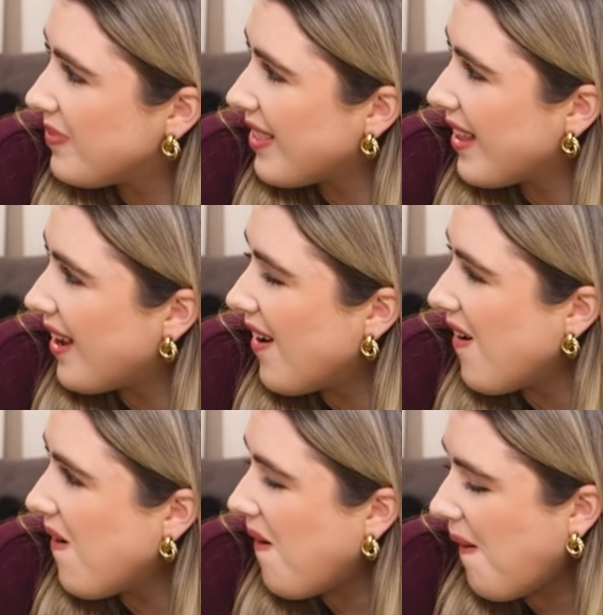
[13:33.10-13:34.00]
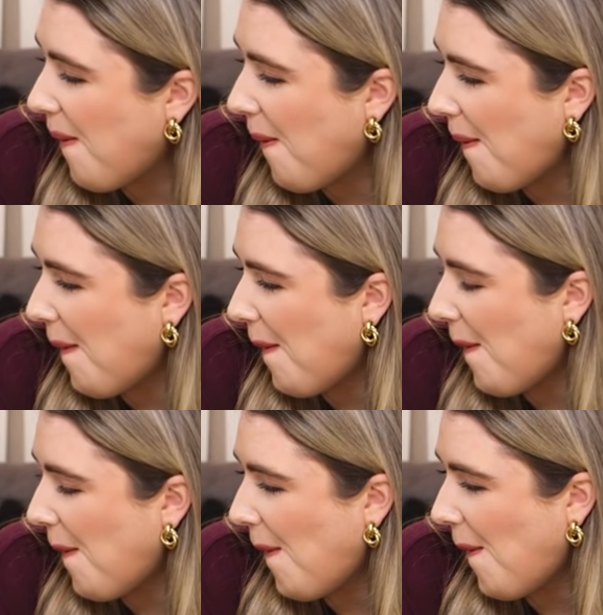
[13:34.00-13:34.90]

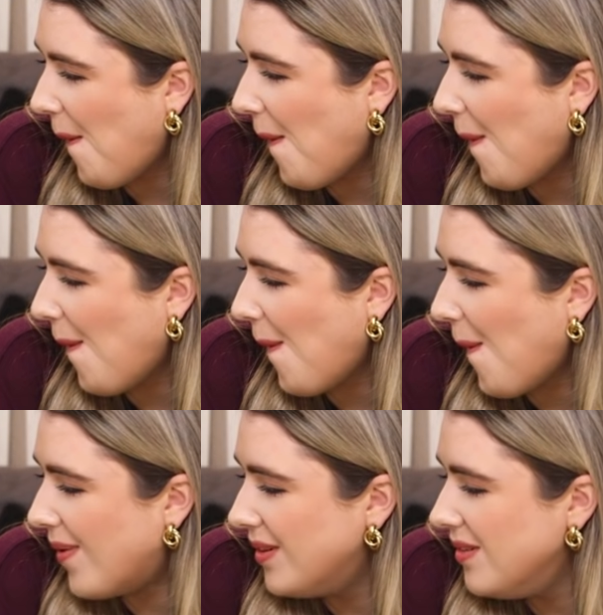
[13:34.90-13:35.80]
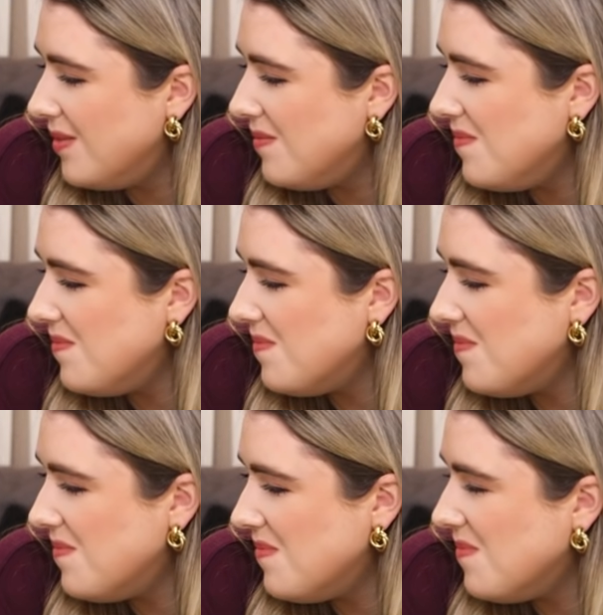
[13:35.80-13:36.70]

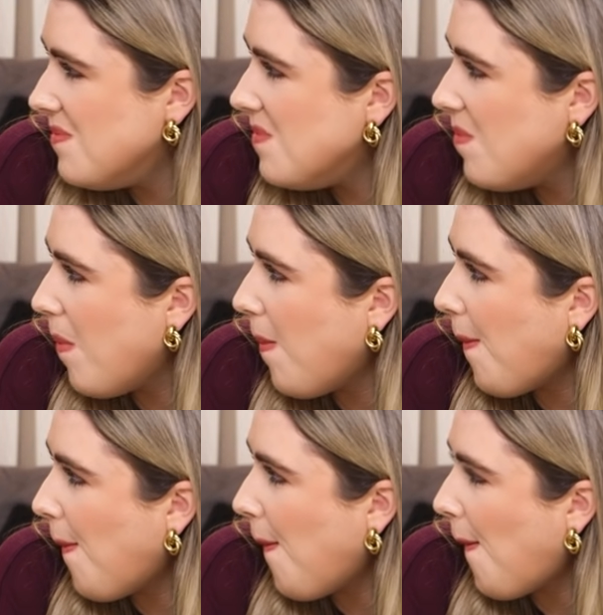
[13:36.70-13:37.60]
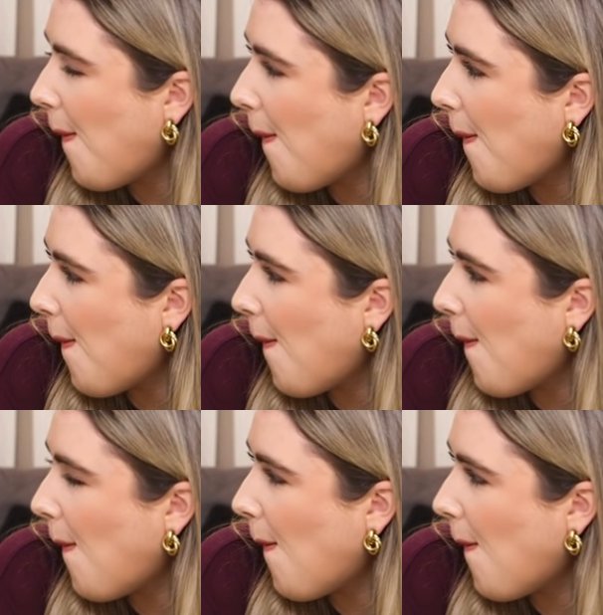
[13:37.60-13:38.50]

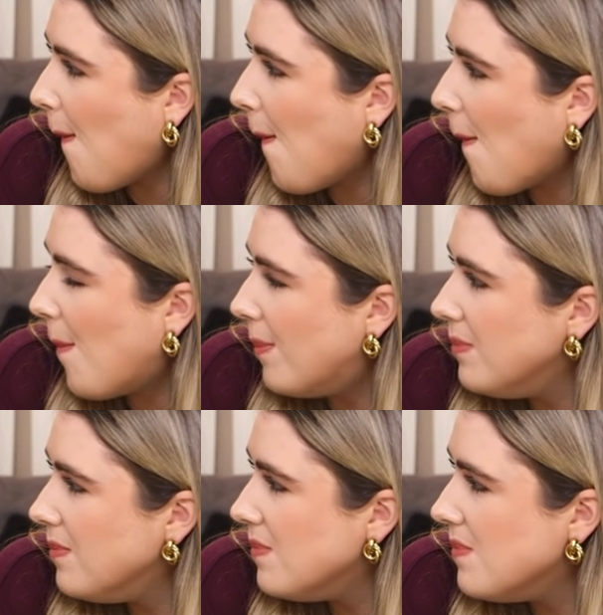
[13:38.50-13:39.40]
(not speaking)